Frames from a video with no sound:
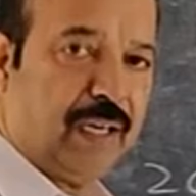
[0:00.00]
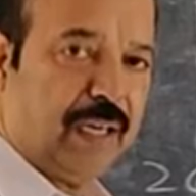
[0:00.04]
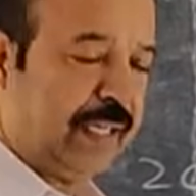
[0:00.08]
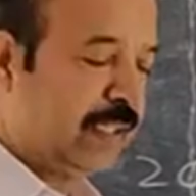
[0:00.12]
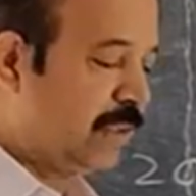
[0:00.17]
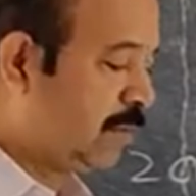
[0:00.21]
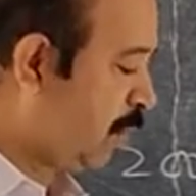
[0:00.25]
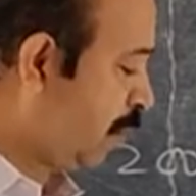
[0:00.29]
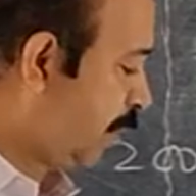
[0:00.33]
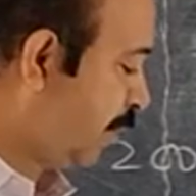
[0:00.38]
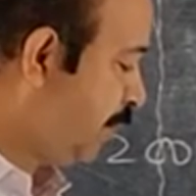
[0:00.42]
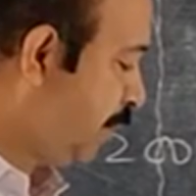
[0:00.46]

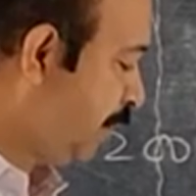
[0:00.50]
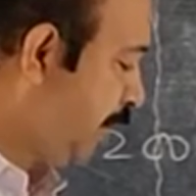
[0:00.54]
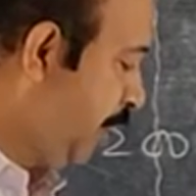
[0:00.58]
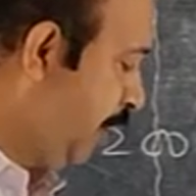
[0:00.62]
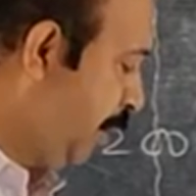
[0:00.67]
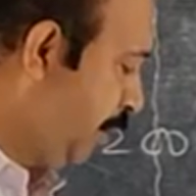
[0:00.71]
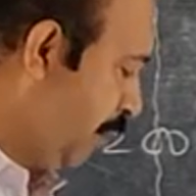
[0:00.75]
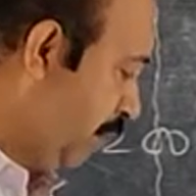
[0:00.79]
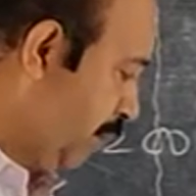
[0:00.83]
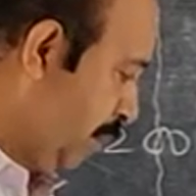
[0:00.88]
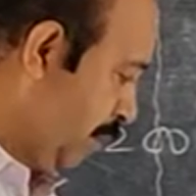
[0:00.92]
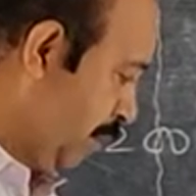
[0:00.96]
length of the
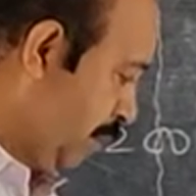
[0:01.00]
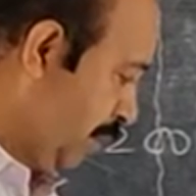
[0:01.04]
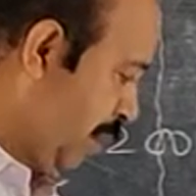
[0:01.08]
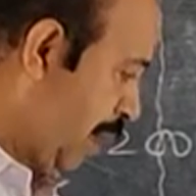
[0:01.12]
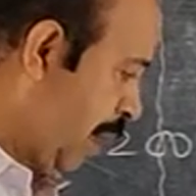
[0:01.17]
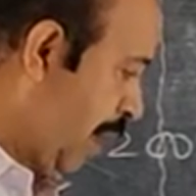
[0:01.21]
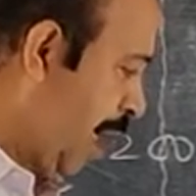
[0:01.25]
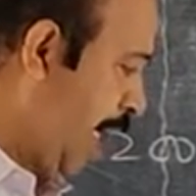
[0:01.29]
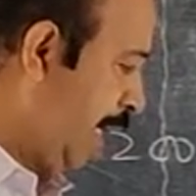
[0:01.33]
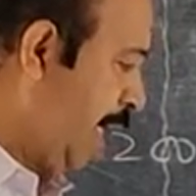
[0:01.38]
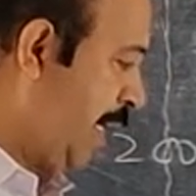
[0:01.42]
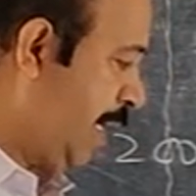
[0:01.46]

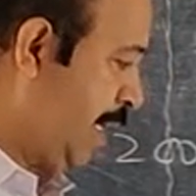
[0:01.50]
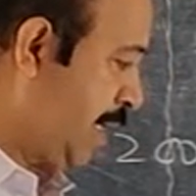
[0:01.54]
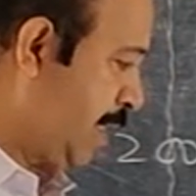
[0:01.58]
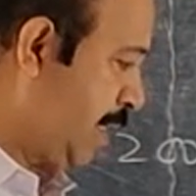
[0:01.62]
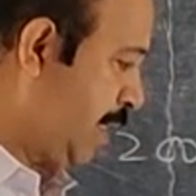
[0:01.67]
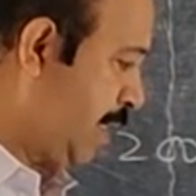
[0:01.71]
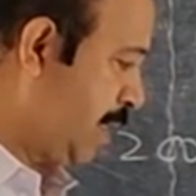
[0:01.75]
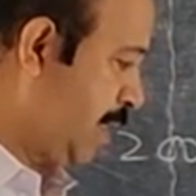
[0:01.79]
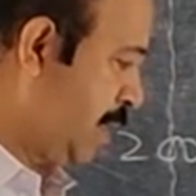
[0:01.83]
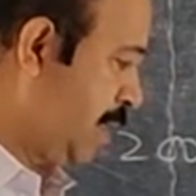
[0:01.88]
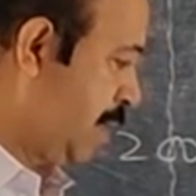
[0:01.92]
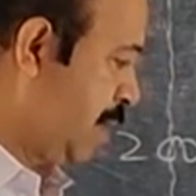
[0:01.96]
eye
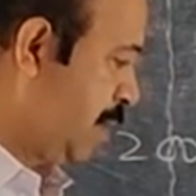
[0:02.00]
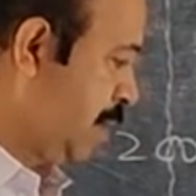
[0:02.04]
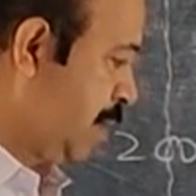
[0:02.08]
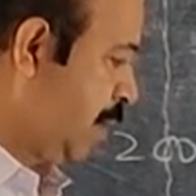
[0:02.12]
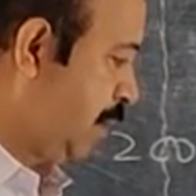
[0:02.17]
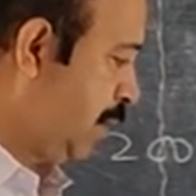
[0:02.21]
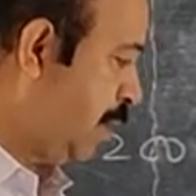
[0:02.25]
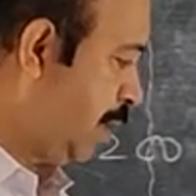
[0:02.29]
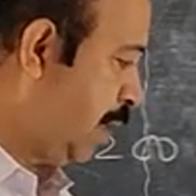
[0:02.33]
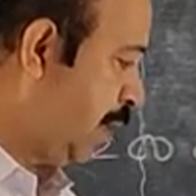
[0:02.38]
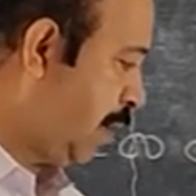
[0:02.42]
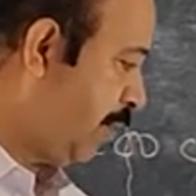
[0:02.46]

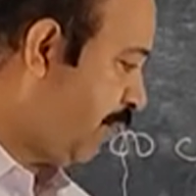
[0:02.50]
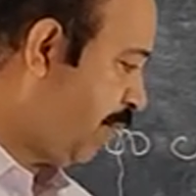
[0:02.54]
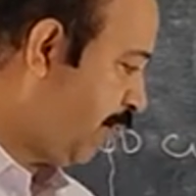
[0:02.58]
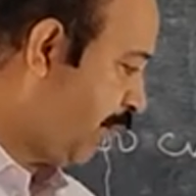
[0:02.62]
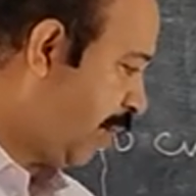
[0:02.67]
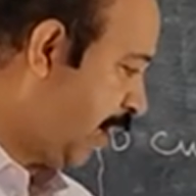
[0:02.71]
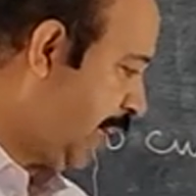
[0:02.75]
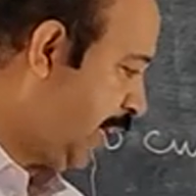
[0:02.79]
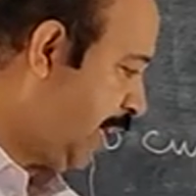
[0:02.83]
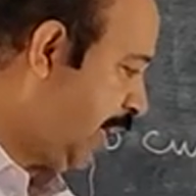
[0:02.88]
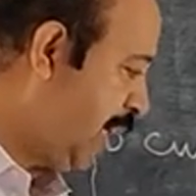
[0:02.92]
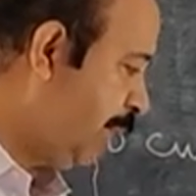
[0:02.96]
lens, the
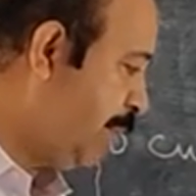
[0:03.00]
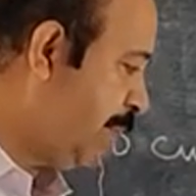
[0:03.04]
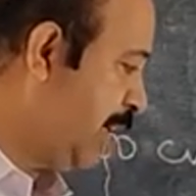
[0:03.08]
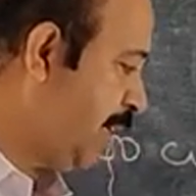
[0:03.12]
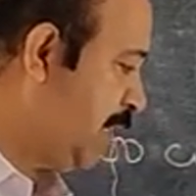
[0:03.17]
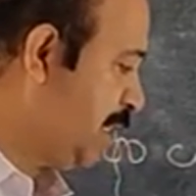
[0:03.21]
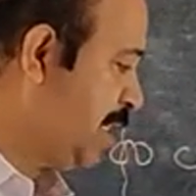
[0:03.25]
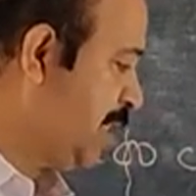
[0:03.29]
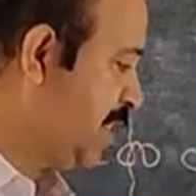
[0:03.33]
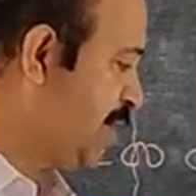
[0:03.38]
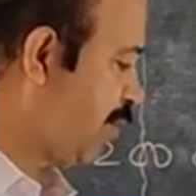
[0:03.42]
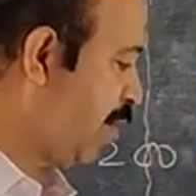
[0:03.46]
final
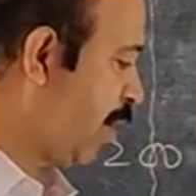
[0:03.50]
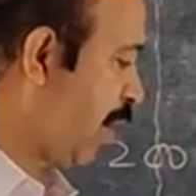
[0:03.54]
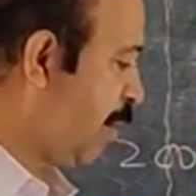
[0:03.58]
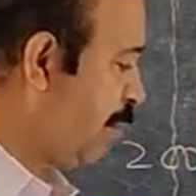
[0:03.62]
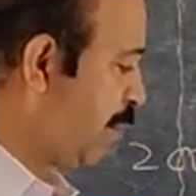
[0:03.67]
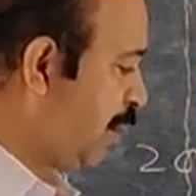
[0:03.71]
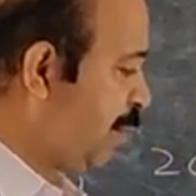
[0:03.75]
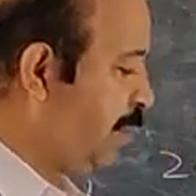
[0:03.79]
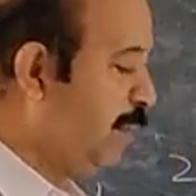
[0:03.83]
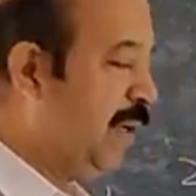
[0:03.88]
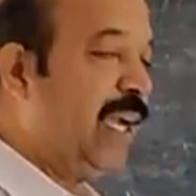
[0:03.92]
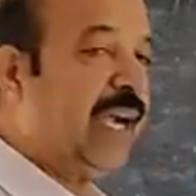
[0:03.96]
image is
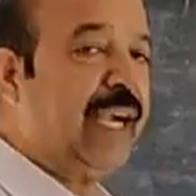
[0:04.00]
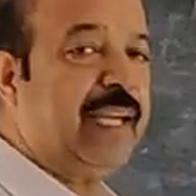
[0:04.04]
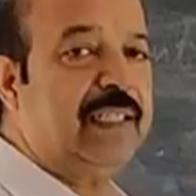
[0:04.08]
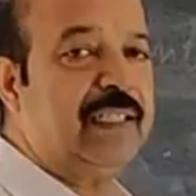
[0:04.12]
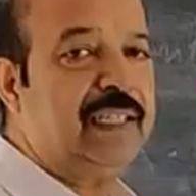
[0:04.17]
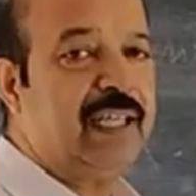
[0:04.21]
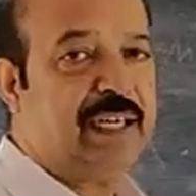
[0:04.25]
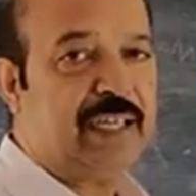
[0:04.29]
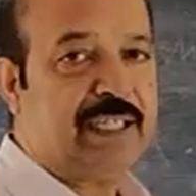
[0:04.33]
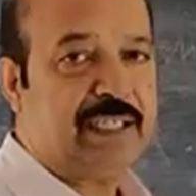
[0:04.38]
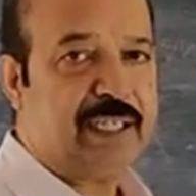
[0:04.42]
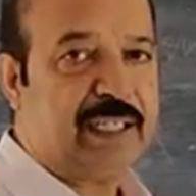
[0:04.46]
formed behind
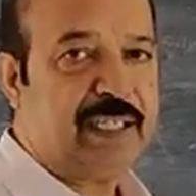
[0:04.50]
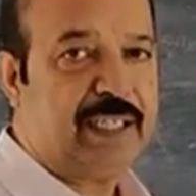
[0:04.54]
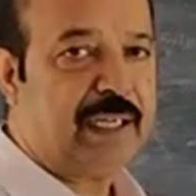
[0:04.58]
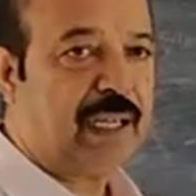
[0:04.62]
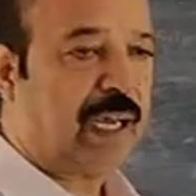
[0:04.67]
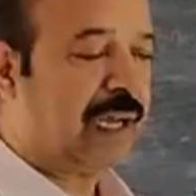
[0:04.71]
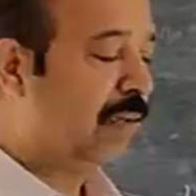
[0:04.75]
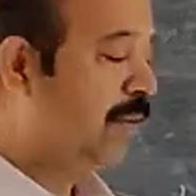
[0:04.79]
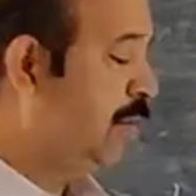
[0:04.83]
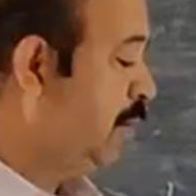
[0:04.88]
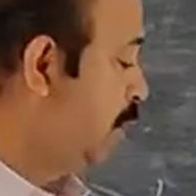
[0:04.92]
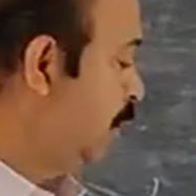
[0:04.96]
the retina.
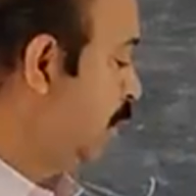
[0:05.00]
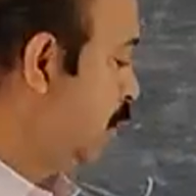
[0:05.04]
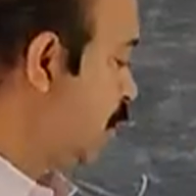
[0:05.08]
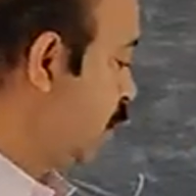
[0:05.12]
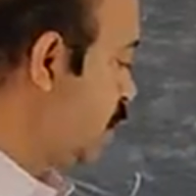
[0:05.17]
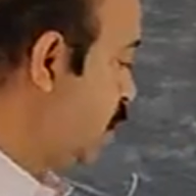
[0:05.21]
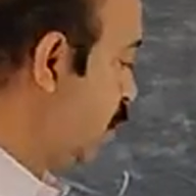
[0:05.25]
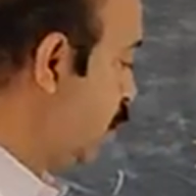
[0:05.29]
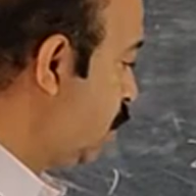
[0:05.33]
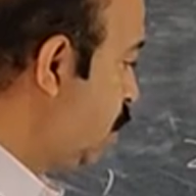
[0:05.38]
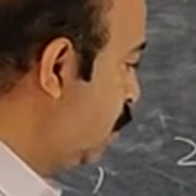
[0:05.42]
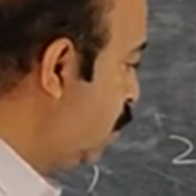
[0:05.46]

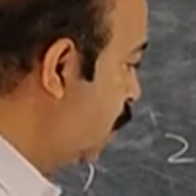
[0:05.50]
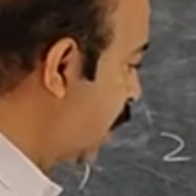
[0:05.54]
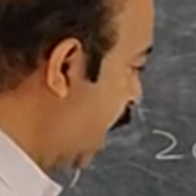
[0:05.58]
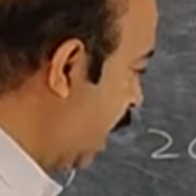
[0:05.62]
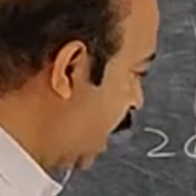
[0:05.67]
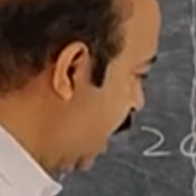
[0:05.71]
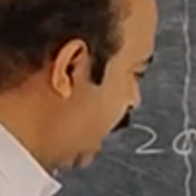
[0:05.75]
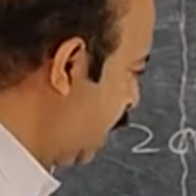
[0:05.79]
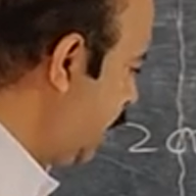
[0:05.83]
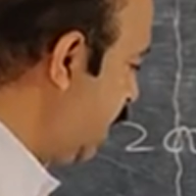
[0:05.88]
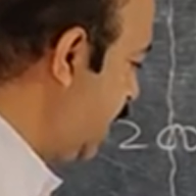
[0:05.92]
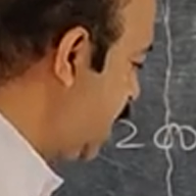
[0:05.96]
So to
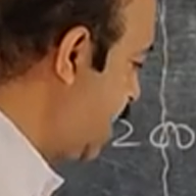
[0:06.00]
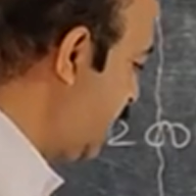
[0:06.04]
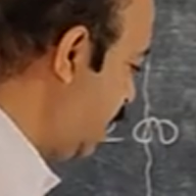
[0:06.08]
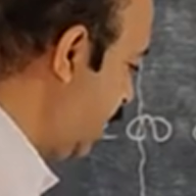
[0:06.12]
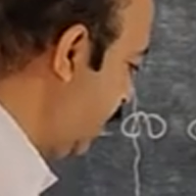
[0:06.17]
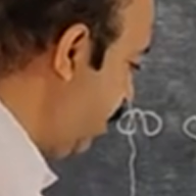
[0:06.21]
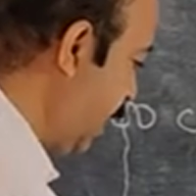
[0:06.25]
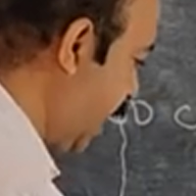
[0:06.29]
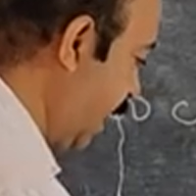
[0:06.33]
correct this